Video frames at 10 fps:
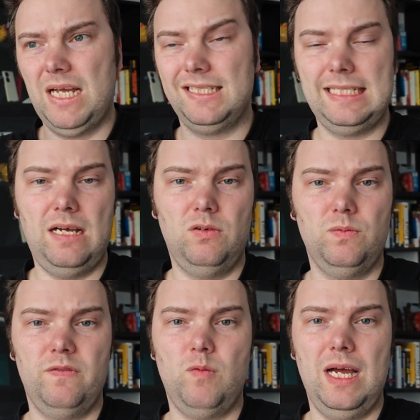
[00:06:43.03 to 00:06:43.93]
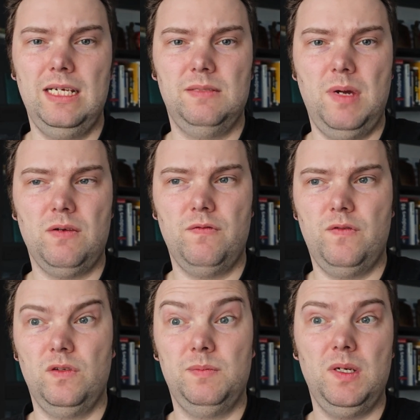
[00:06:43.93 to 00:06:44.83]
sound with wireless
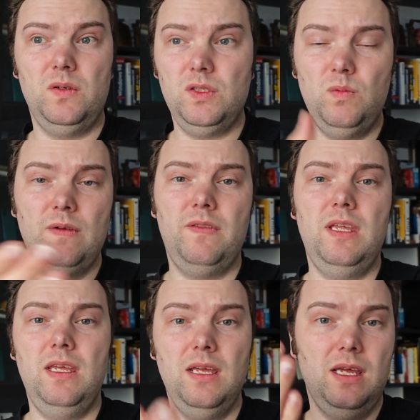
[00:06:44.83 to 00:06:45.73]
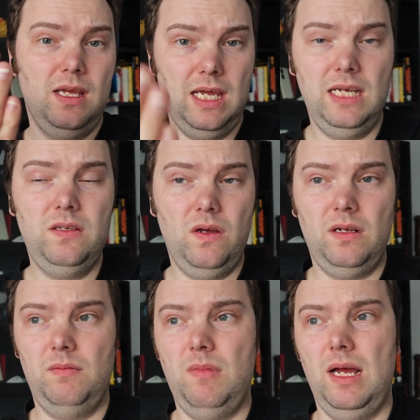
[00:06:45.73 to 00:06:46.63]
microphones, but also with the
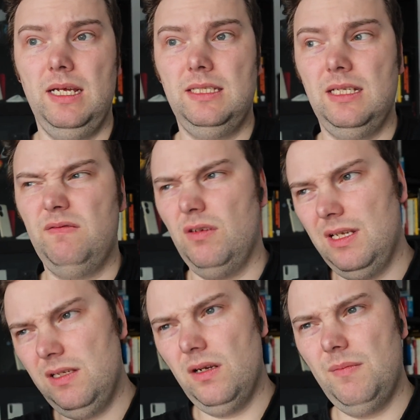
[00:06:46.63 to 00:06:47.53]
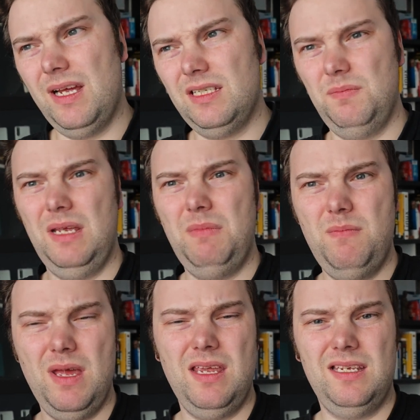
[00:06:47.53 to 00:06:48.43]
internal mics. That for the internal mics maybe
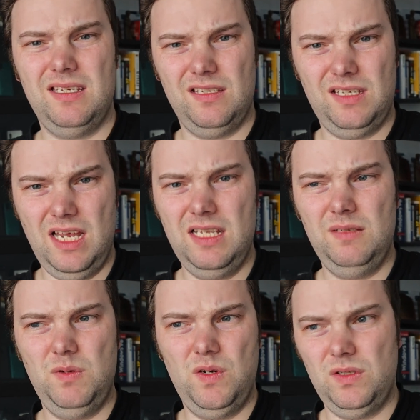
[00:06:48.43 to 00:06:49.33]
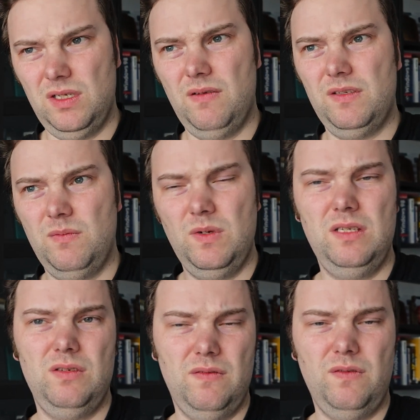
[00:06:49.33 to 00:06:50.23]
makes sense, because you have some
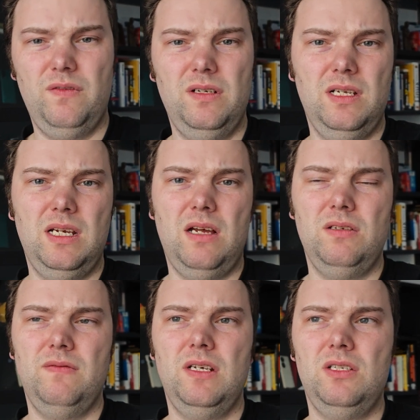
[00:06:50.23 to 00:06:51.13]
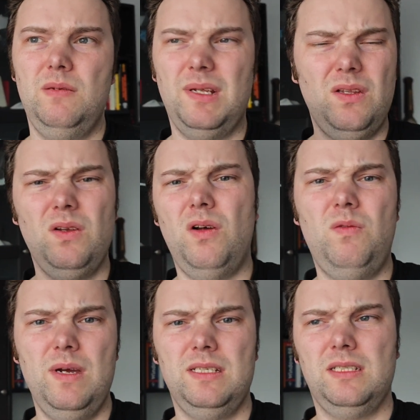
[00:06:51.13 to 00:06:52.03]
wind, you have to filter it out eventually, but not
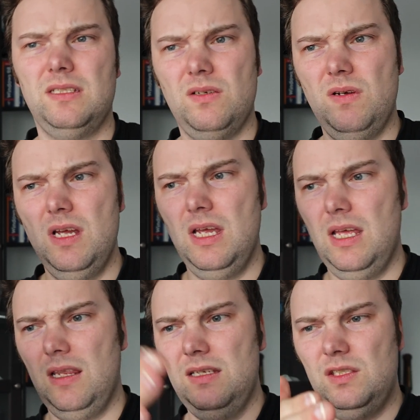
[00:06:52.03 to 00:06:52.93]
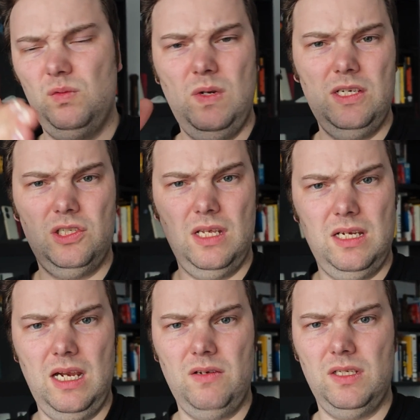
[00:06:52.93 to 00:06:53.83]
always. So the switch
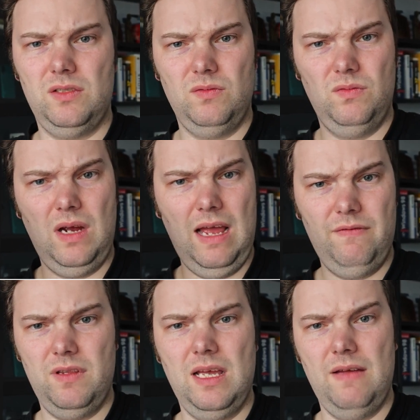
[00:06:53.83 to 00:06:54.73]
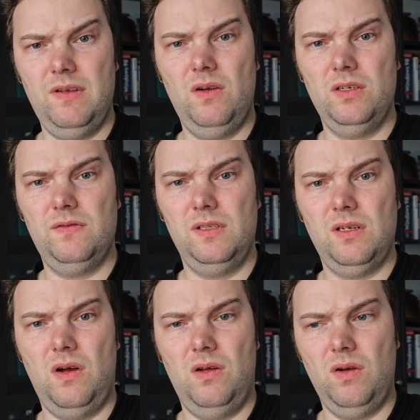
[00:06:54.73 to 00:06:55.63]
that allows us to have the heavy noise
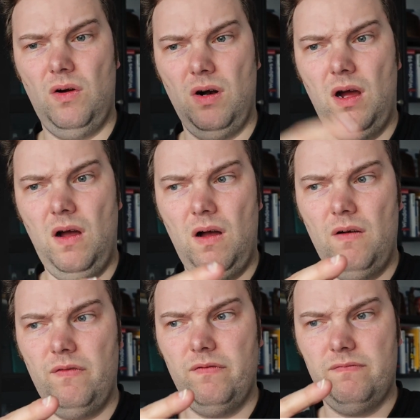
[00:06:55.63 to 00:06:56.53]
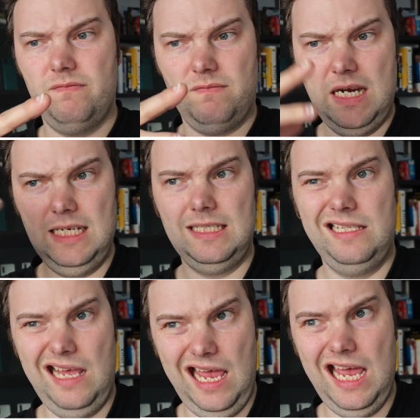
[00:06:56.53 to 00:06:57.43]
filter on or off
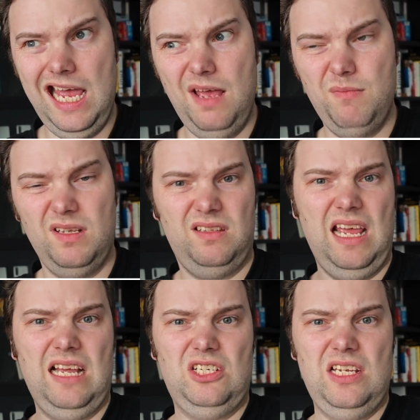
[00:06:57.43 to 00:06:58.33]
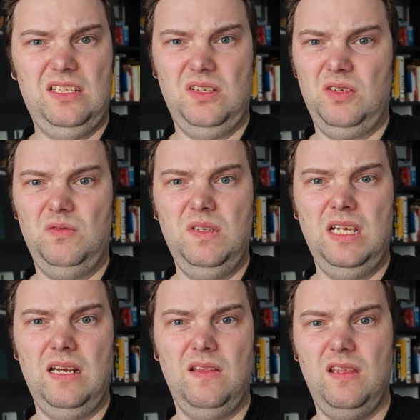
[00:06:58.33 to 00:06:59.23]
is there, but actually it's not
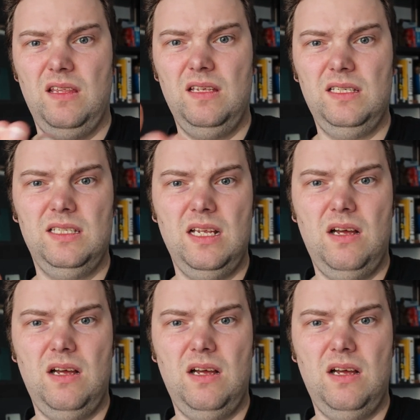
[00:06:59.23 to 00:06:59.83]
doing anything. This is